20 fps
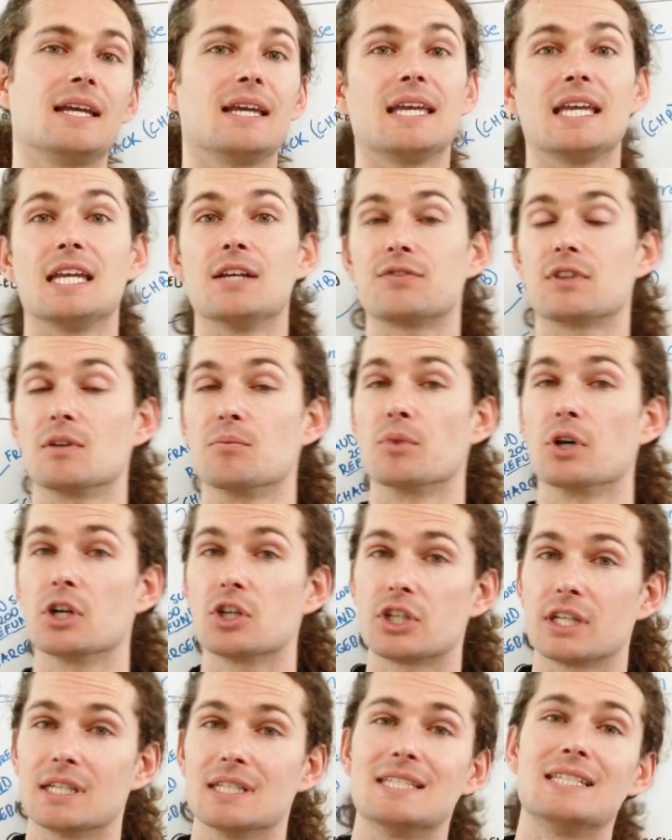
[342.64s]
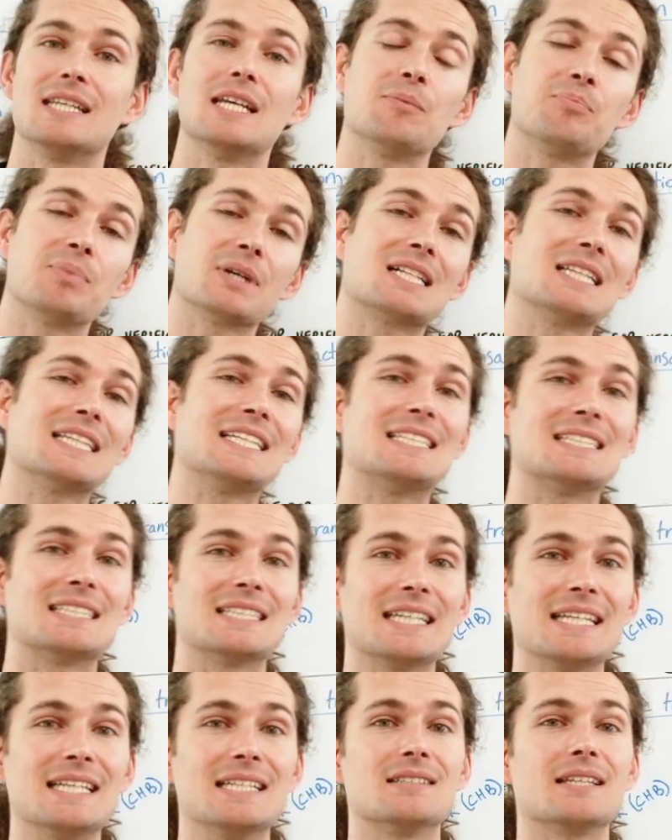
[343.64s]
If the merchant typically
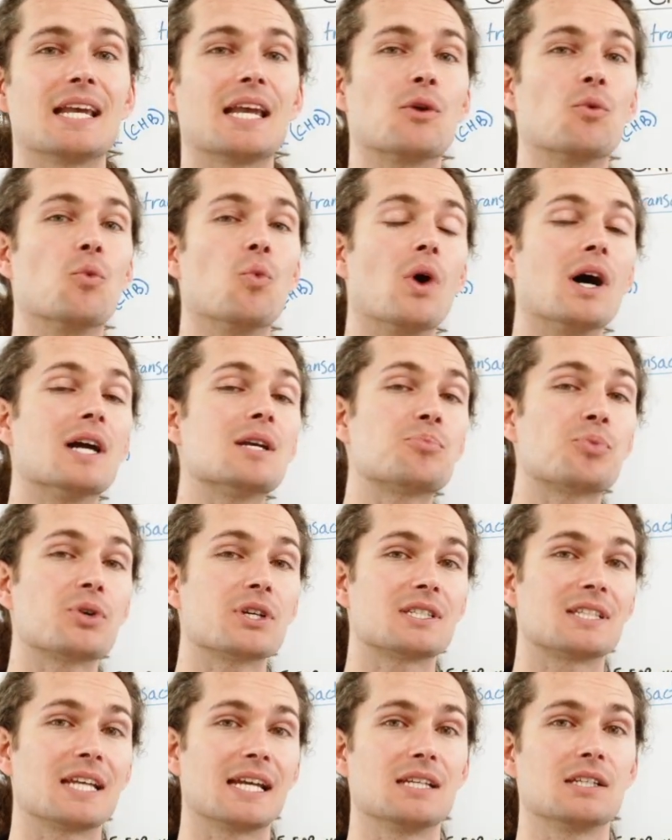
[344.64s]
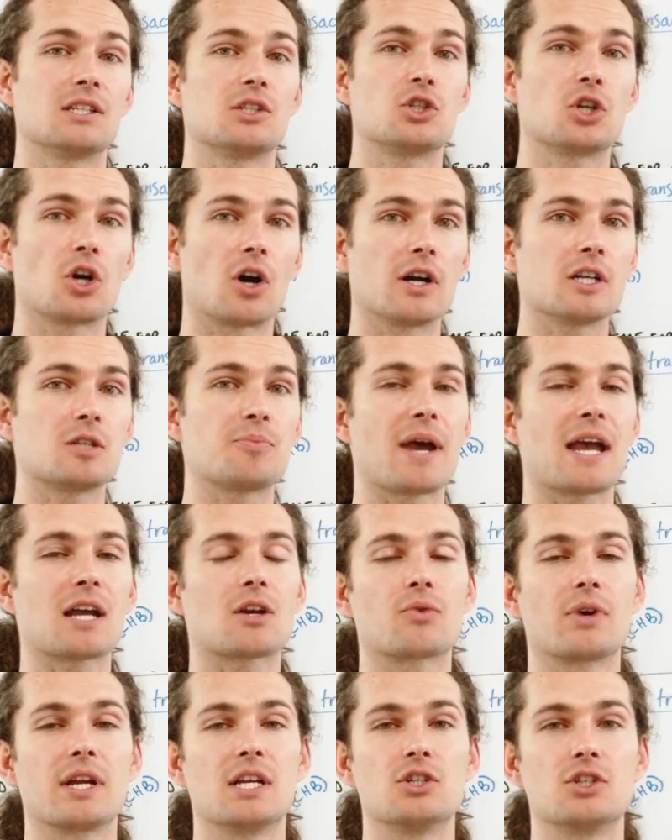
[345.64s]
sees a 1%
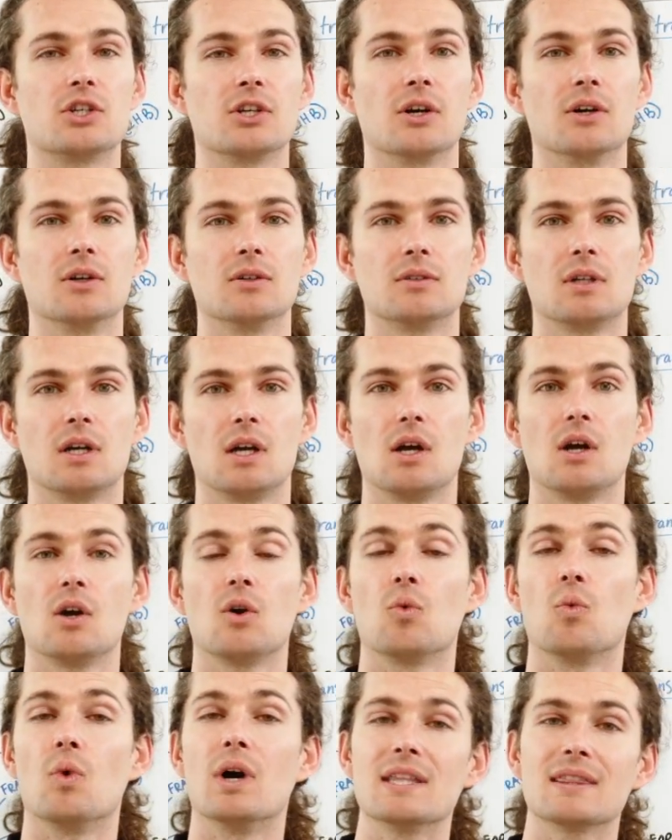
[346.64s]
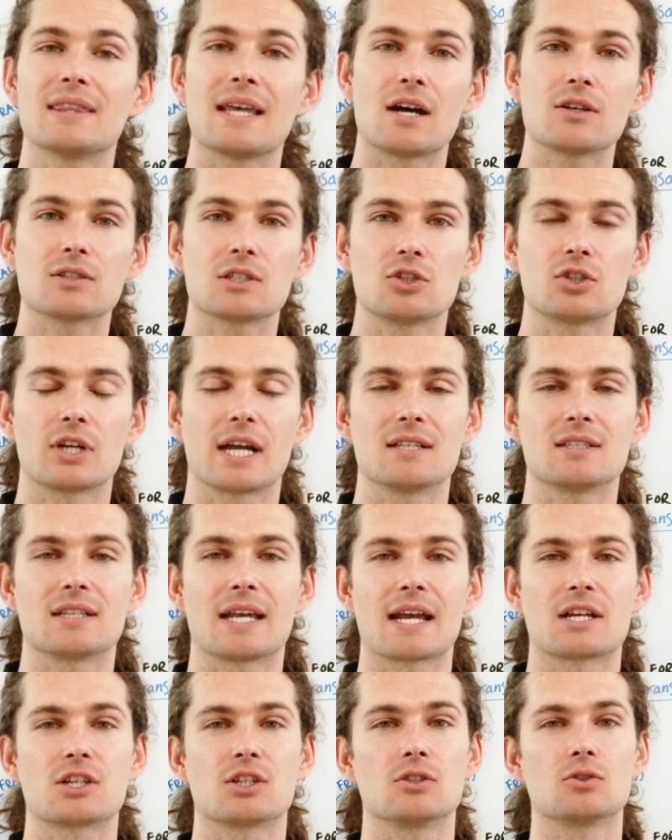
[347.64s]
chargeback ratio, 1,000
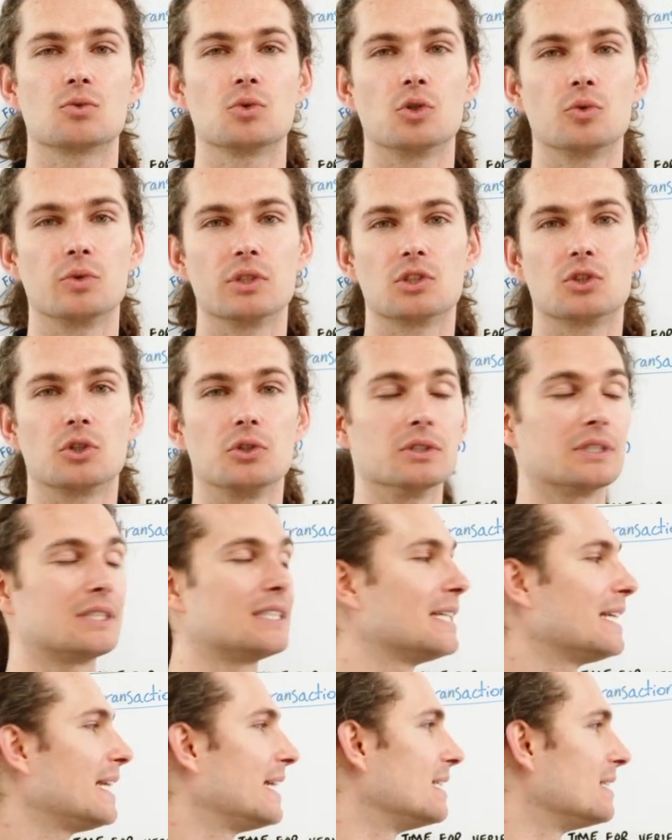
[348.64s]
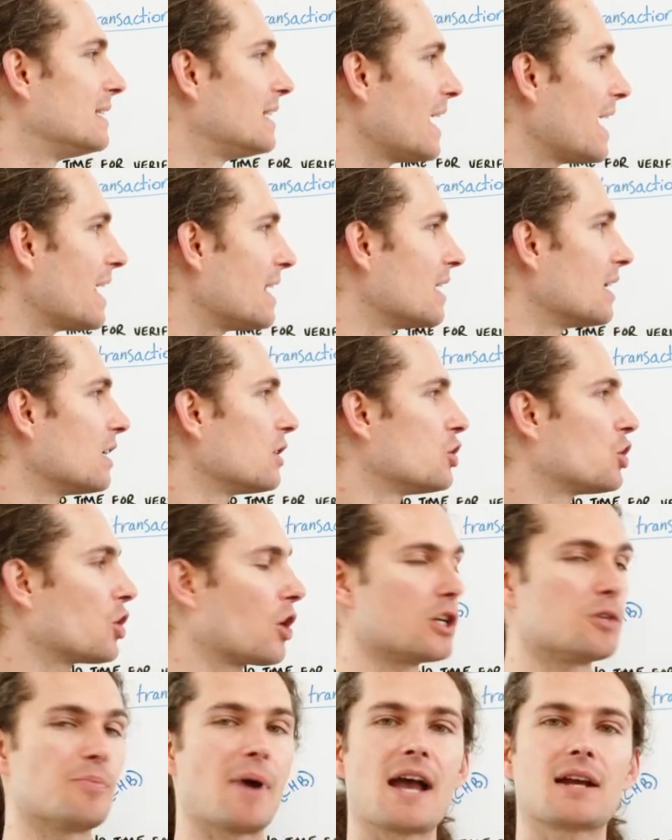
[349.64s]
transactions will result in 10
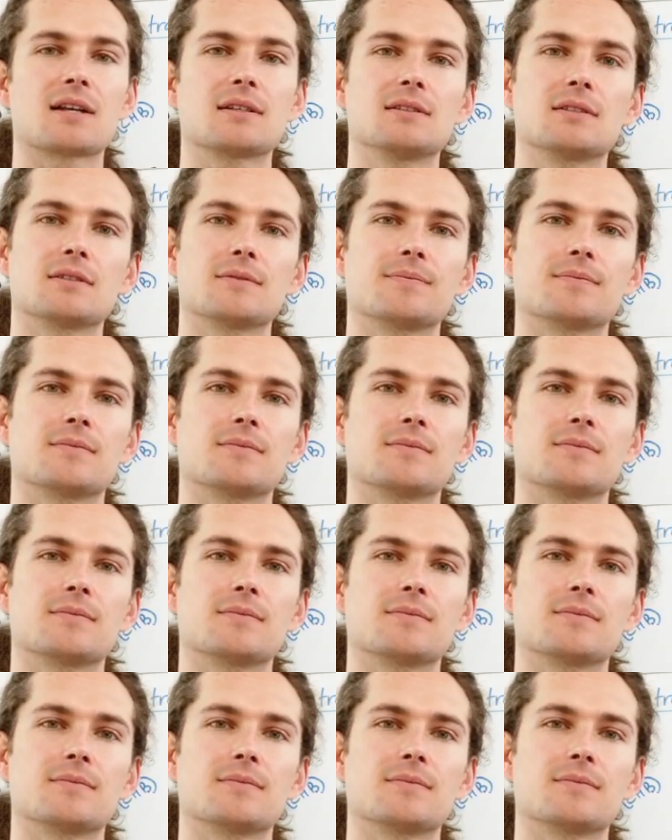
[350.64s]
chargebacks.